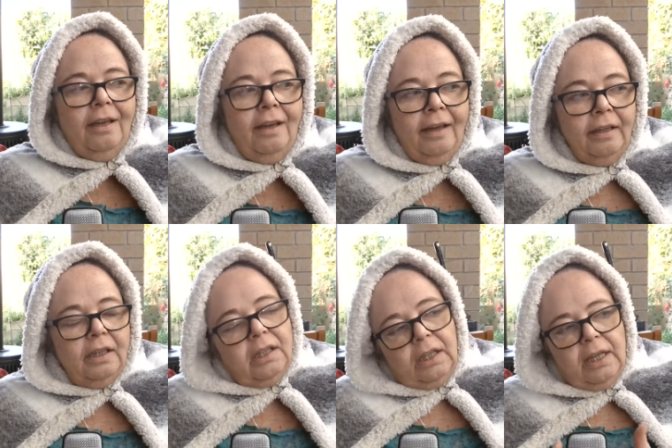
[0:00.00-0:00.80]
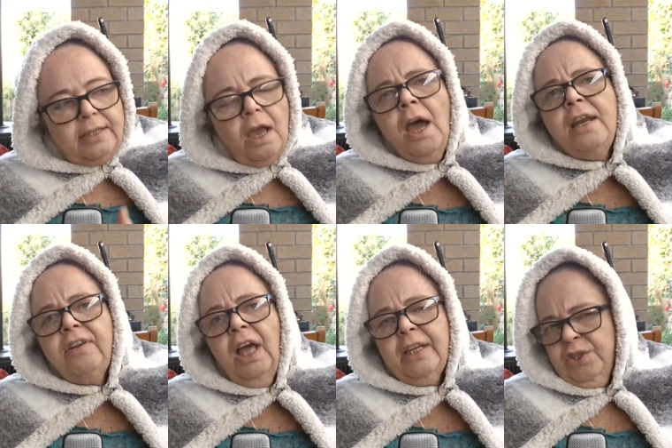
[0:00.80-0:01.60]
it's kind of
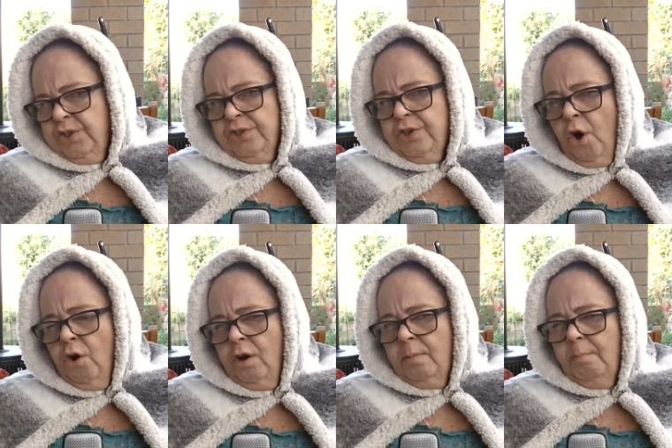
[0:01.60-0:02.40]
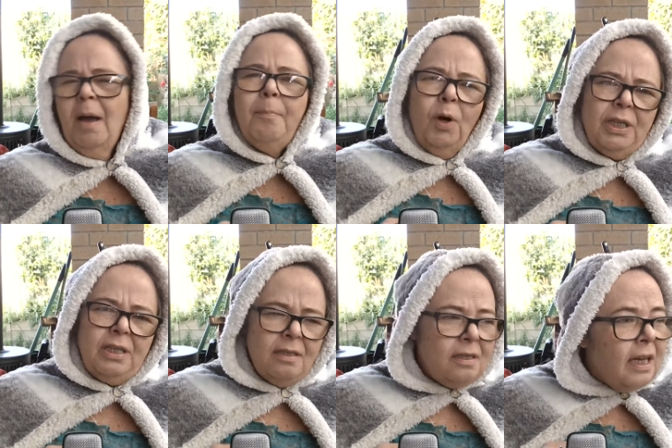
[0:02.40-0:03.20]
like a song. My body
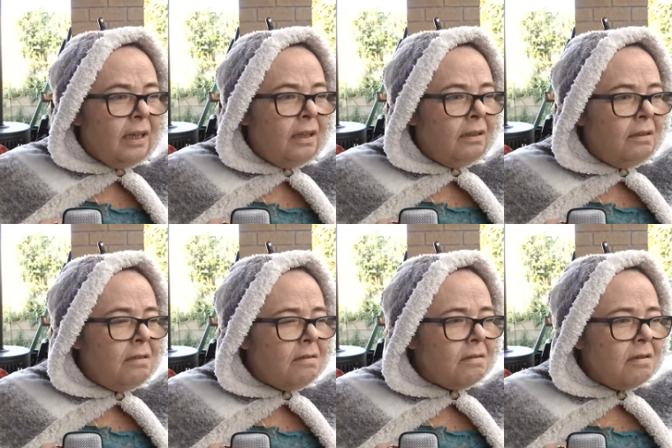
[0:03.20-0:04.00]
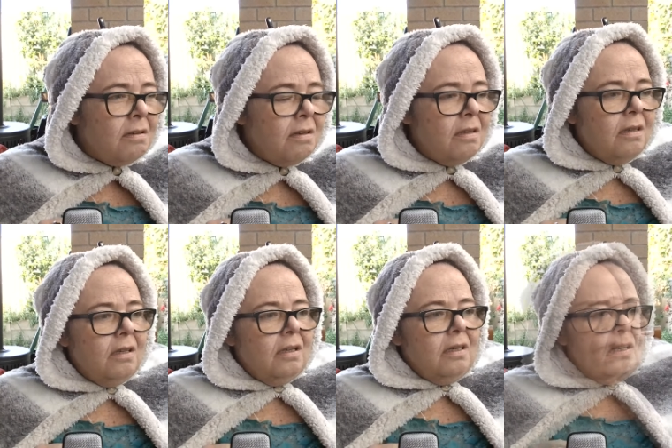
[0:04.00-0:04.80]
sings.
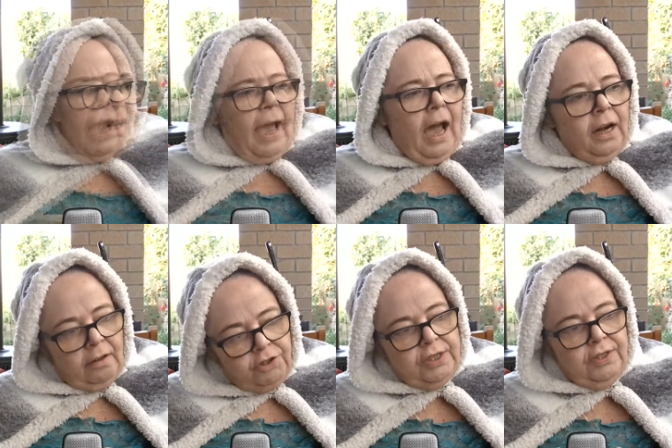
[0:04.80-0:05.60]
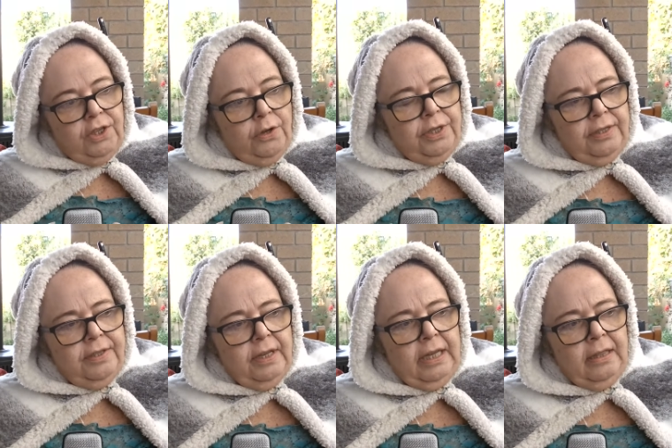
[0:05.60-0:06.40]
And I've just noticed
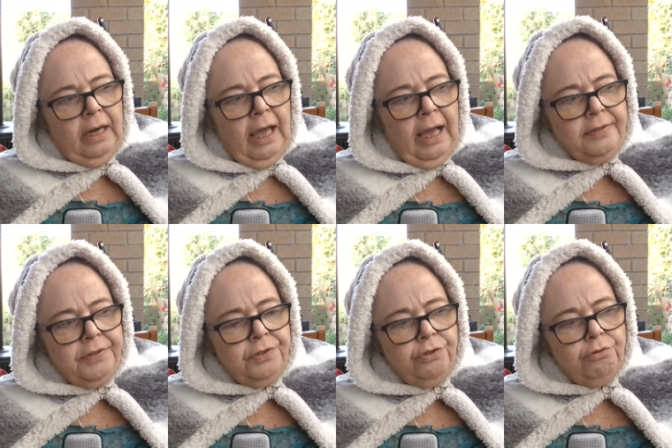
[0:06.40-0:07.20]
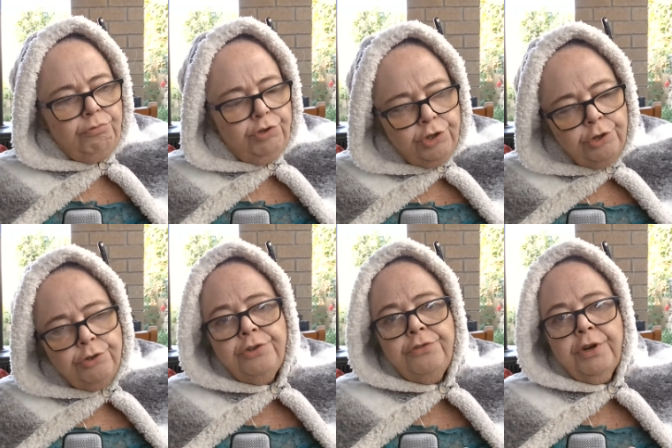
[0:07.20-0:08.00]
that in the last two
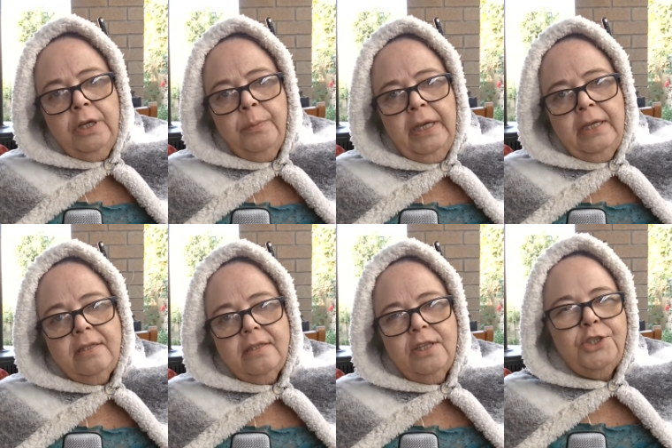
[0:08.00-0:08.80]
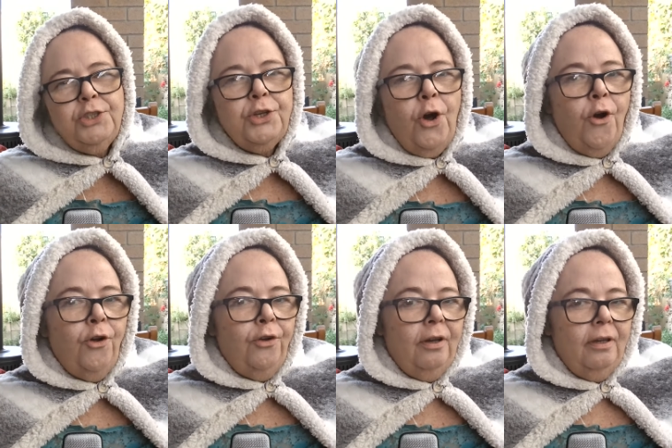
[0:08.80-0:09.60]
to three weeks, the
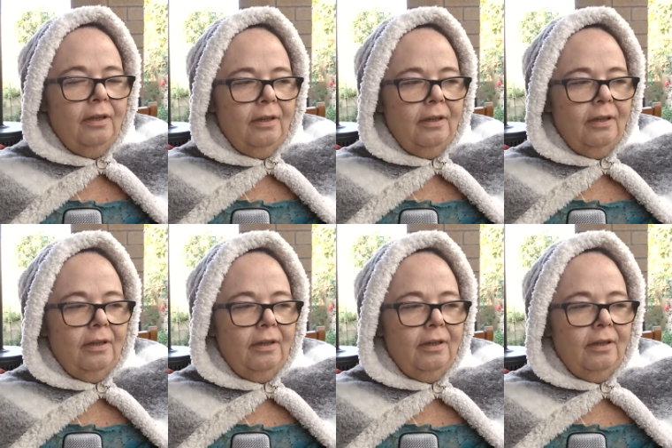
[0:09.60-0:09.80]
song,